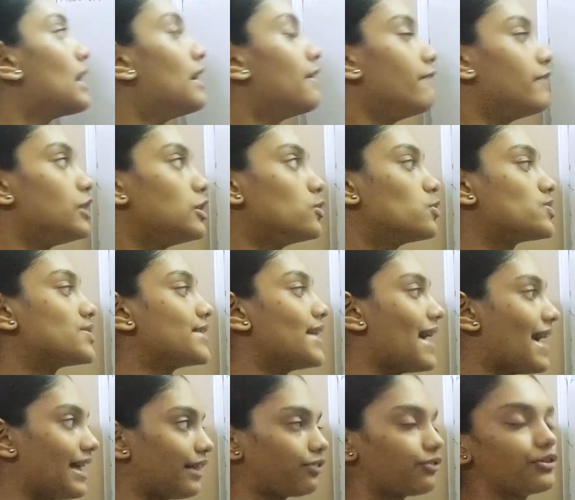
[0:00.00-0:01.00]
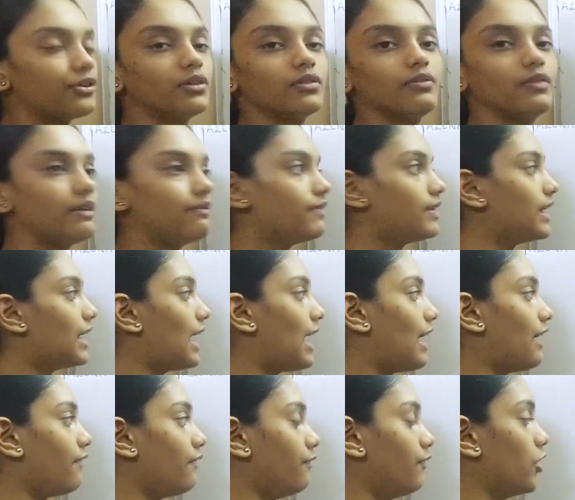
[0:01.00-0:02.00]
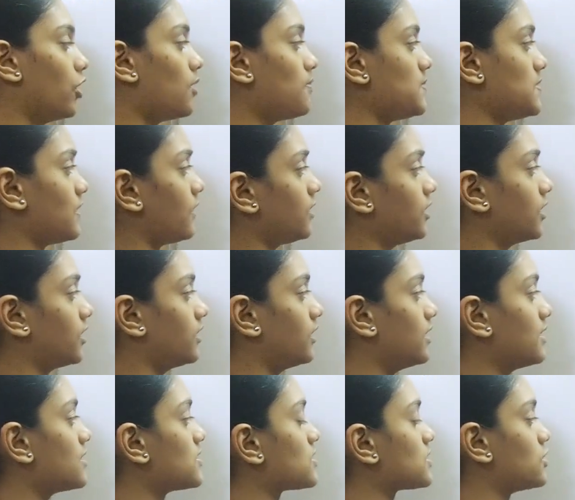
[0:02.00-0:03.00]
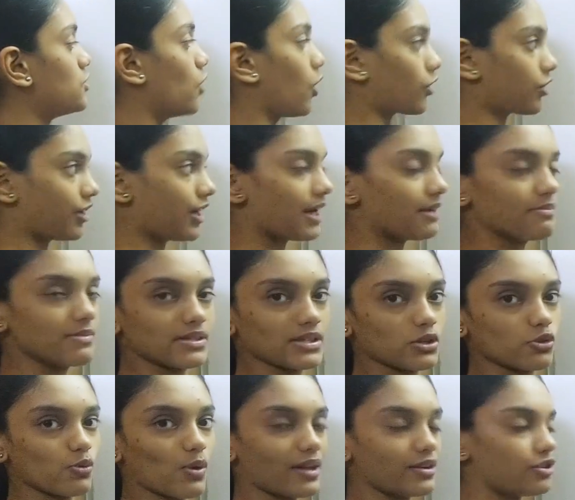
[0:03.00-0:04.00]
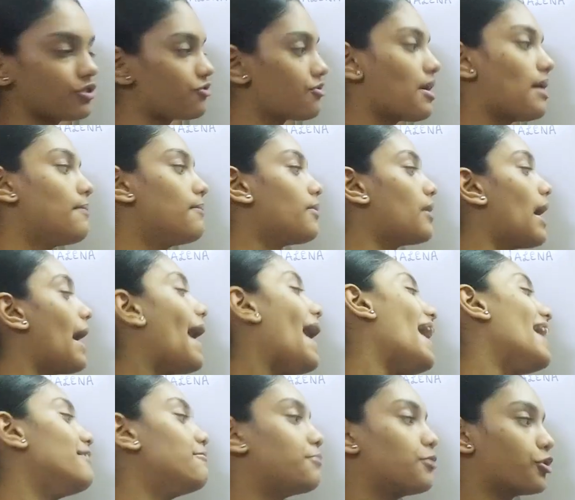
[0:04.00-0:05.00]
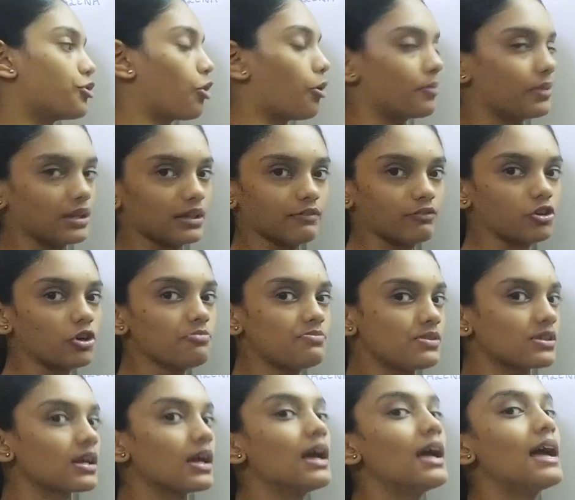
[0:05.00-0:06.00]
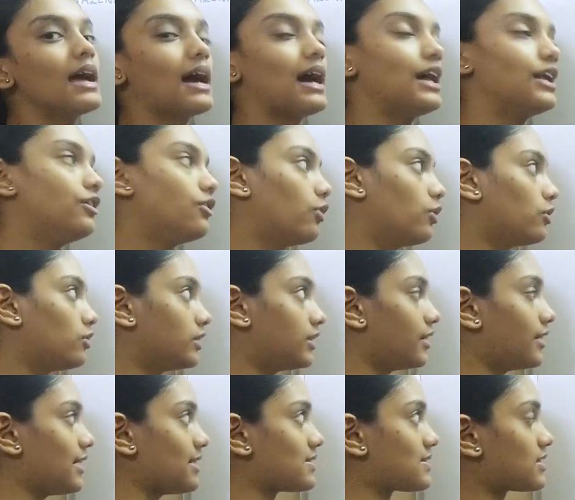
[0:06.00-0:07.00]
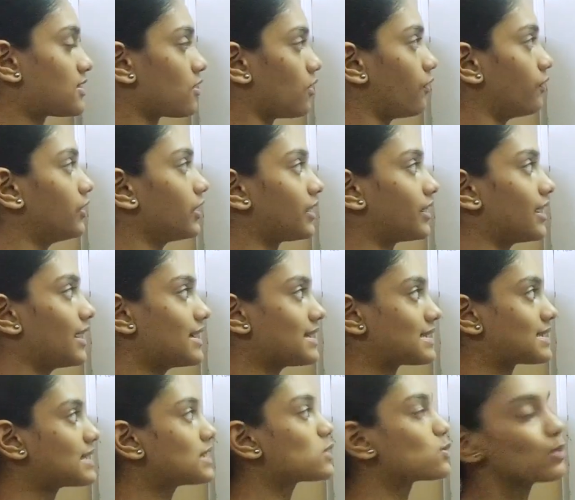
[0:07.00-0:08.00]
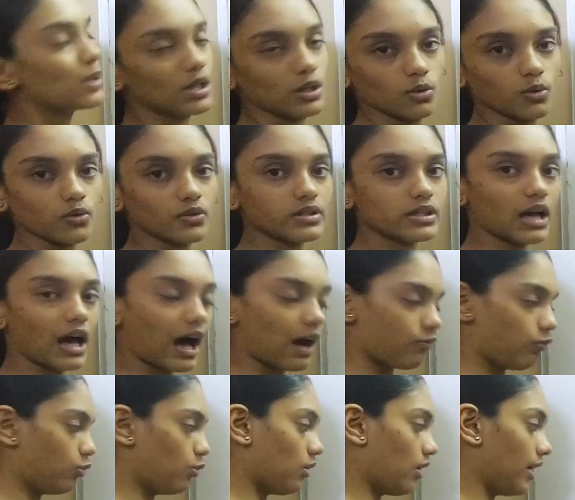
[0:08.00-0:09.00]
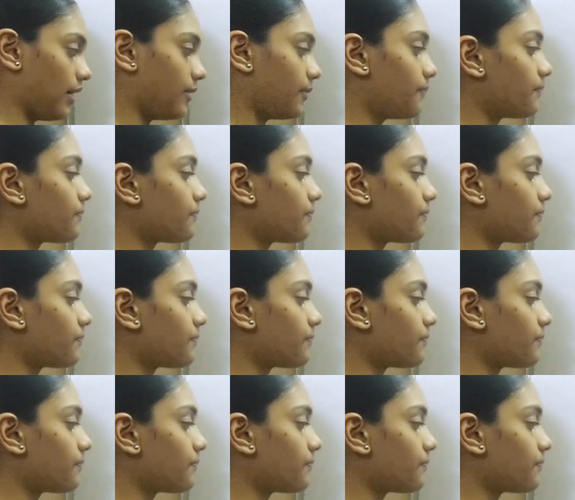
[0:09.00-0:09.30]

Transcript: We use être when we have verbs under the list Dr. and Mrs. Van der Tramp and pronominal verbs, and all the rest of the cases we use avoir.